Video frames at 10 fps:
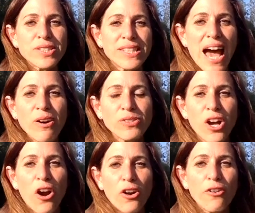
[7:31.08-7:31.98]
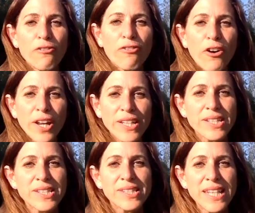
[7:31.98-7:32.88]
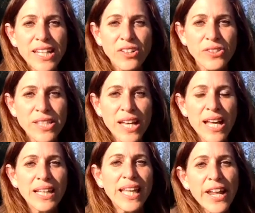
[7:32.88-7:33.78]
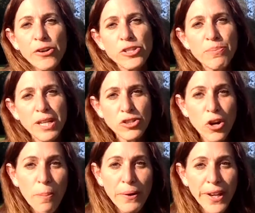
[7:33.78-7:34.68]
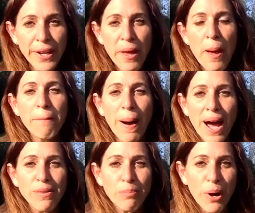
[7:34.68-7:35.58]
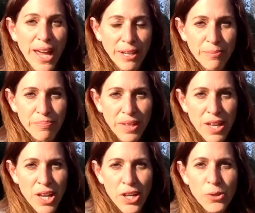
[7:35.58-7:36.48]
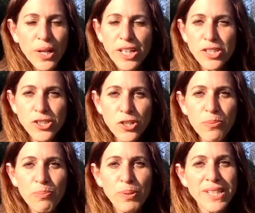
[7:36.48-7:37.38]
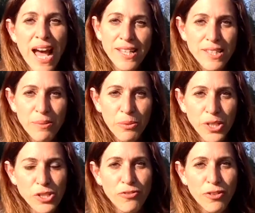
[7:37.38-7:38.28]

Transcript: sounds are converted to signals later to be interpreted by the brain. You can consume potassium rich